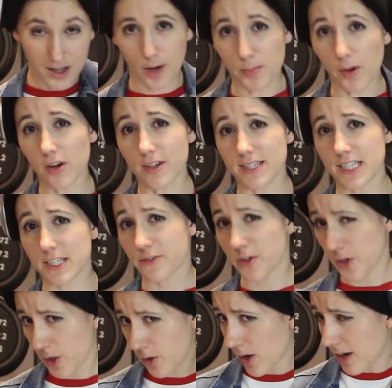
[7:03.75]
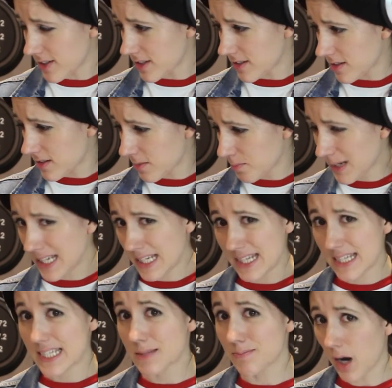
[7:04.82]
Apologies for whoever's beanie
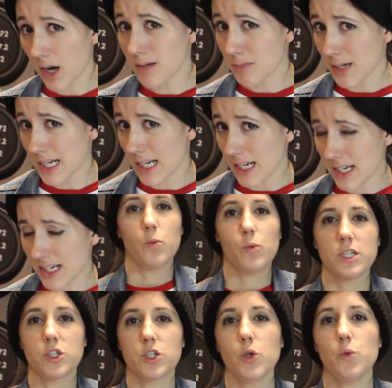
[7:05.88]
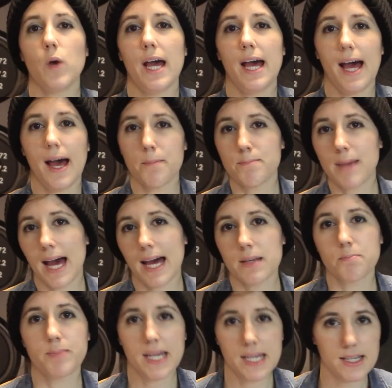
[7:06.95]
this might be. Would you wear a
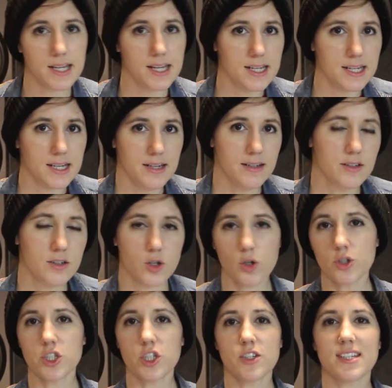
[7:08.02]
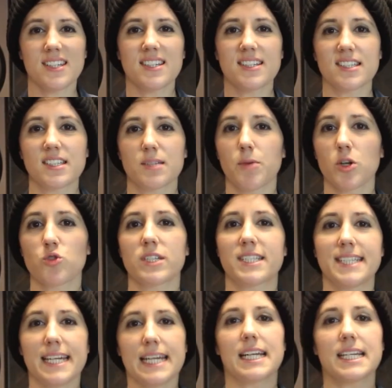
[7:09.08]
man beanie? Or do you think this is the most
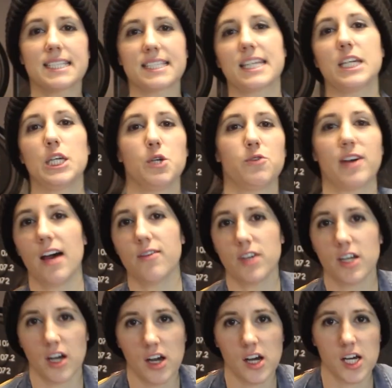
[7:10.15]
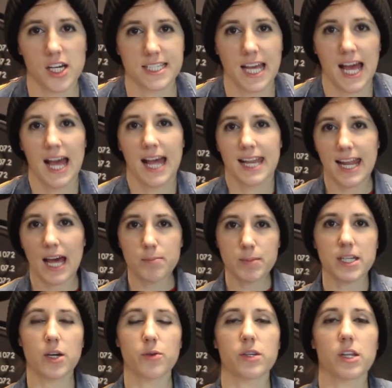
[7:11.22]
ridiculous thing you've ever heard? Let
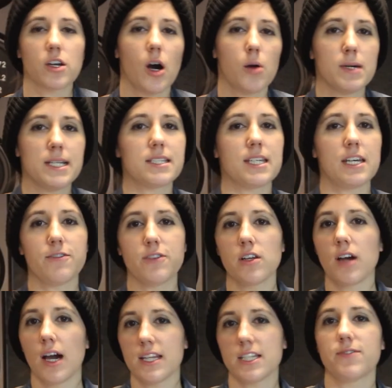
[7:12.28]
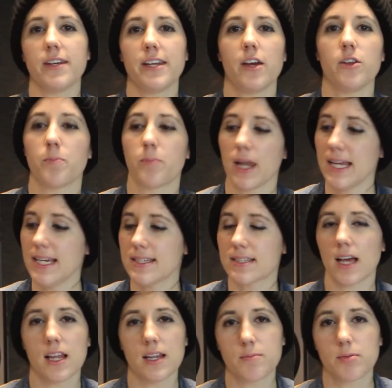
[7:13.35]
me know in the comments. If you like this video, then please
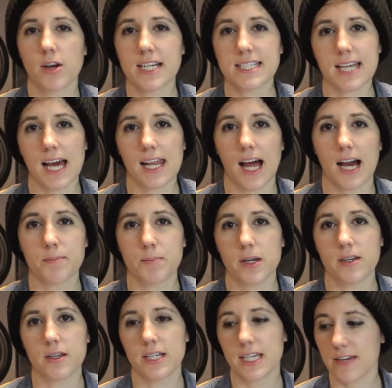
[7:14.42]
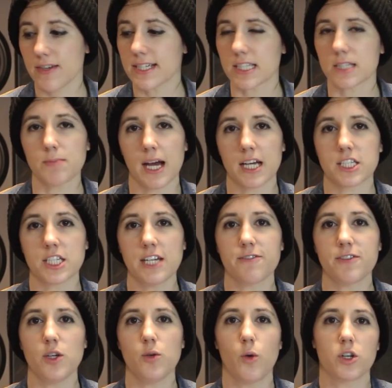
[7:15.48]
press that like button, give it a smash
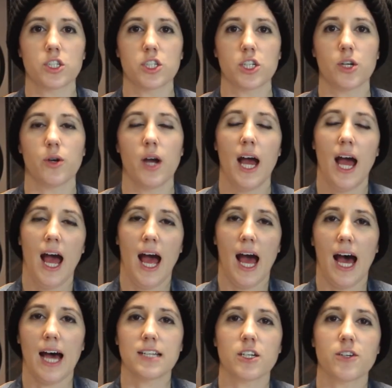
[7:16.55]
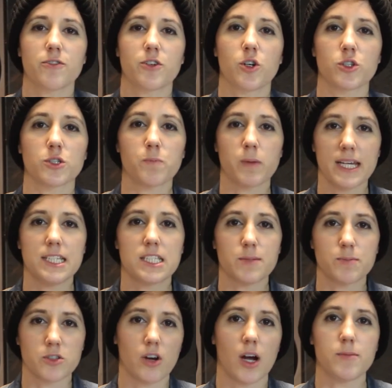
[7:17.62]
if you want to. And of course, please
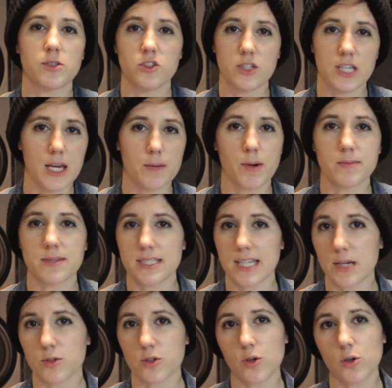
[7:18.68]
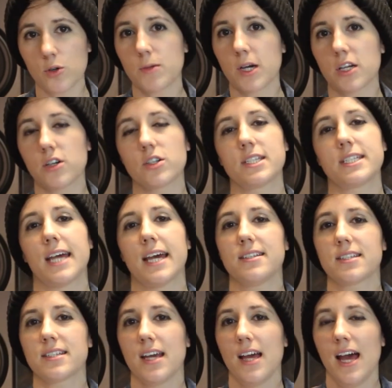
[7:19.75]
subscribe so you keep up to date with all my
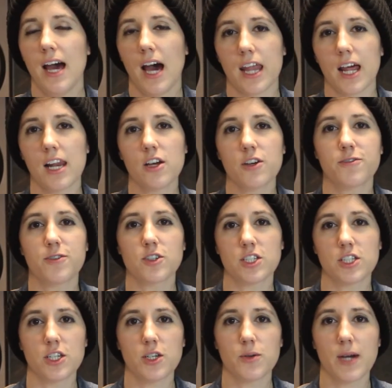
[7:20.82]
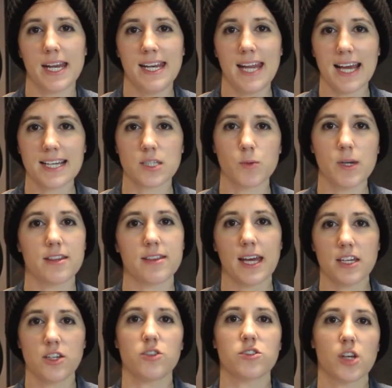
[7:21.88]
content. And I look forward to you next week.
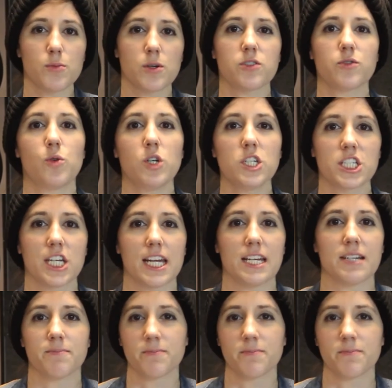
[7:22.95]
Thank you so much for watching.